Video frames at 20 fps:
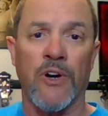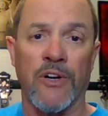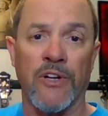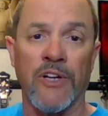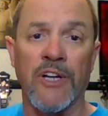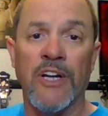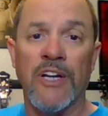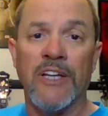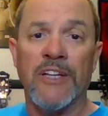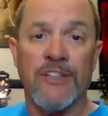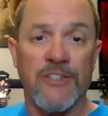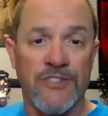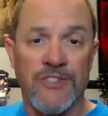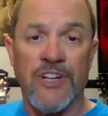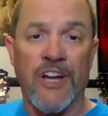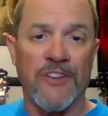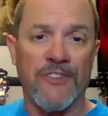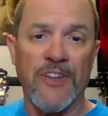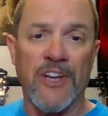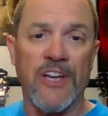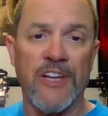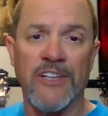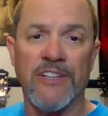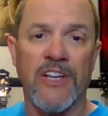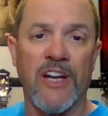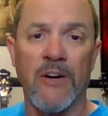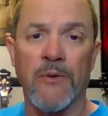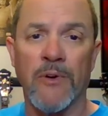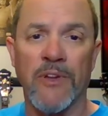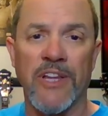There's nothing in there where
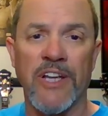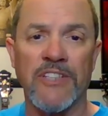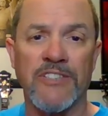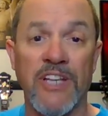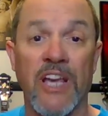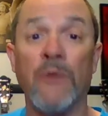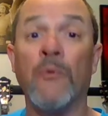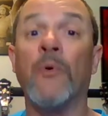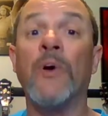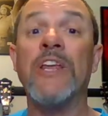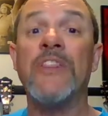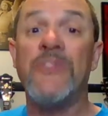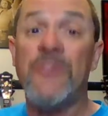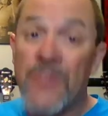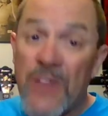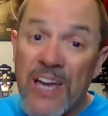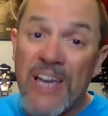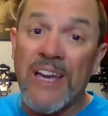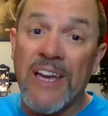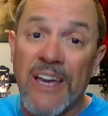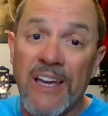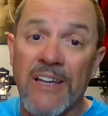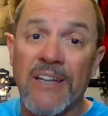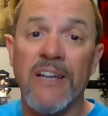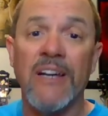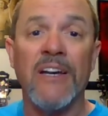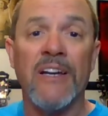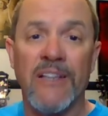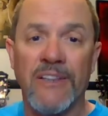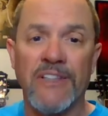they say, we think
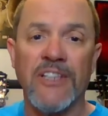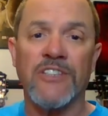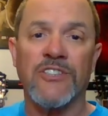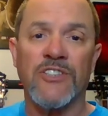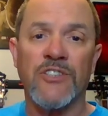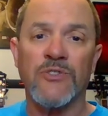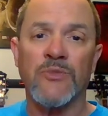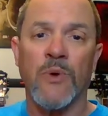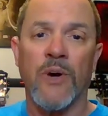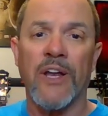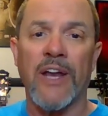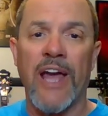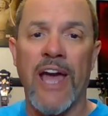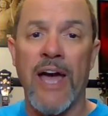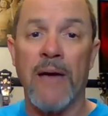this is what happens.